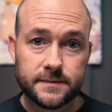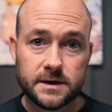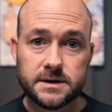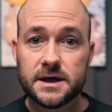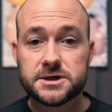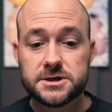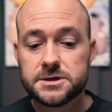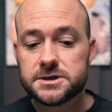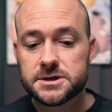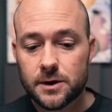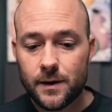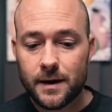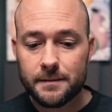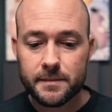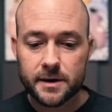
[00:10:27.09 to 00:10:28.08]
Addictions
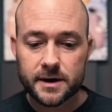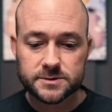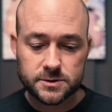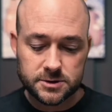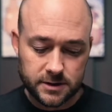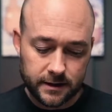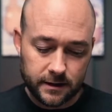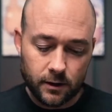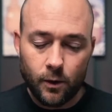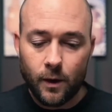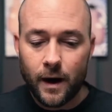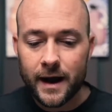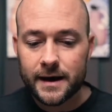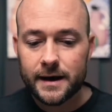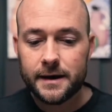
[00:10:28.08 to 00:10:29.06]
show up because we're trying to
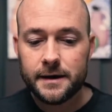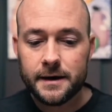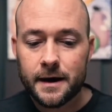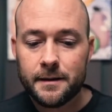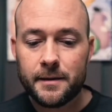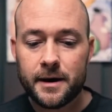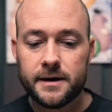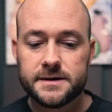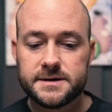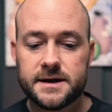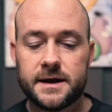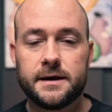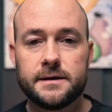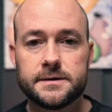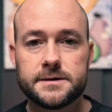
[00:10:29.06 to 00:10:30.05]
quiet and numb our
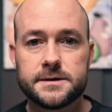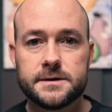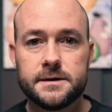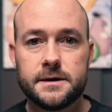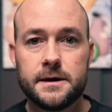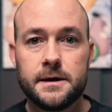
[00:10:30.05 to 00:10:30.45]
desires.